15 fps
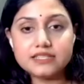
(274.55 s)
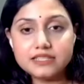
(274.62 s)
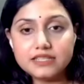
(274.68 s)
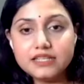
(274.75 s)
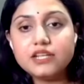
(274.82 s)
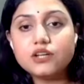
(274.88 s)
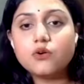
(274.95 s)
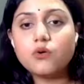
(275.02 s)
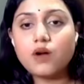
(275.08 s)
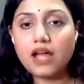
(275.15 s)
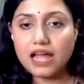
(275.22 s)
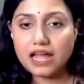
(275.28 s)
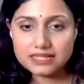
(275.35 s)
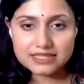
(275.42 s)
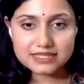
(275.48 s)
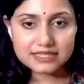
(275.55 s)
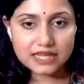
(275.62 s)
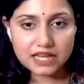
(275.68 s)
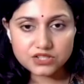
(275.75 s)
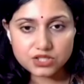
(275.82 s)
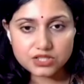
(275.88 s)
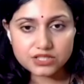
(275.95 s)
Leo, and
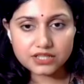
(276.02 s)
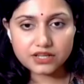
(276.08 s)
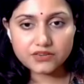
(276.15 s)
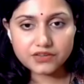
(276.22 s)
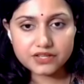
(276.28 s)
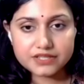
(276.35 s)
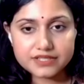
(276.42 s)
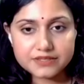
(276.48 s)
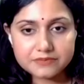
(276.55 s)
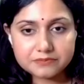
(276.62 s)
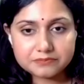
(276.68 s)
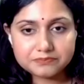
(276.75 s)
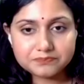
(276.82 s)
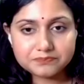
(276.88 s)
Sagittarius.